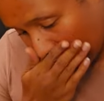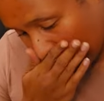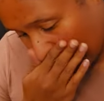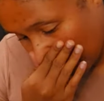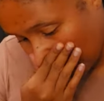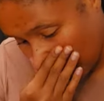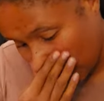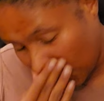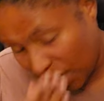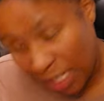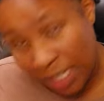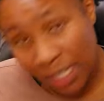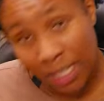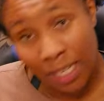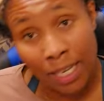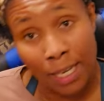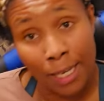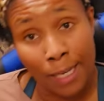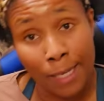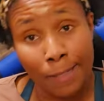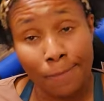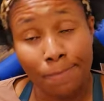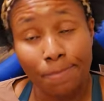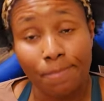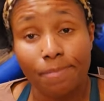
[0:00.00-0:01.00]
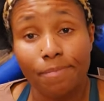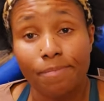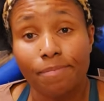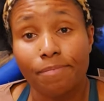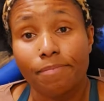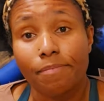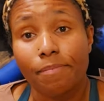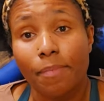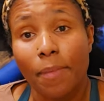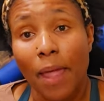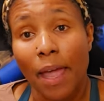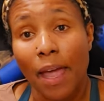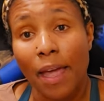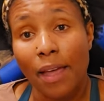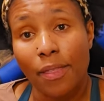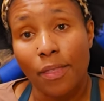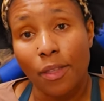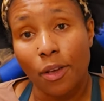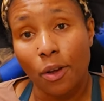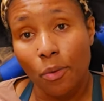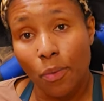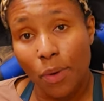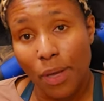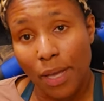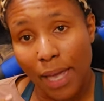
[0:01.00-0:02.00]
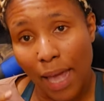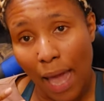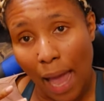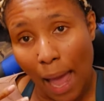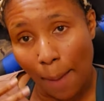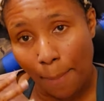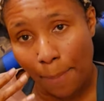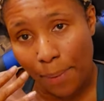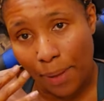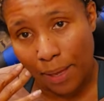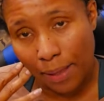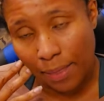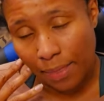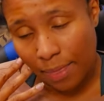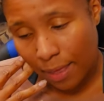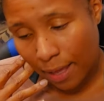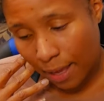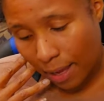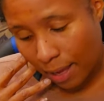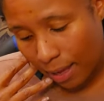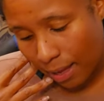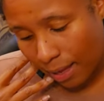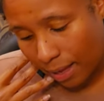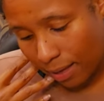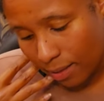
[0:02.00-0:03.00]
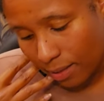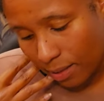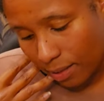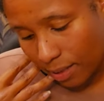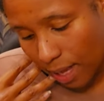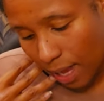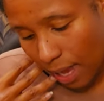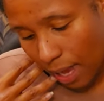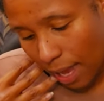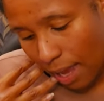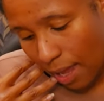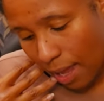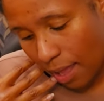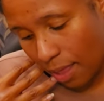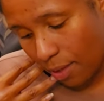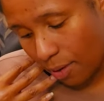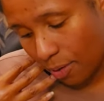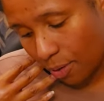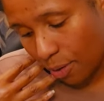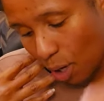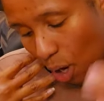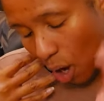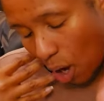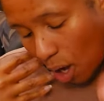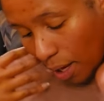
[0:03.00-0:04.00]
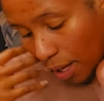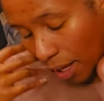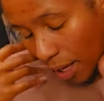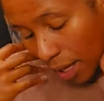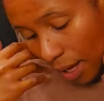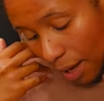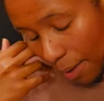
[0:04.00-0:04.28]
and Gina, and they're recapping things, and they're talking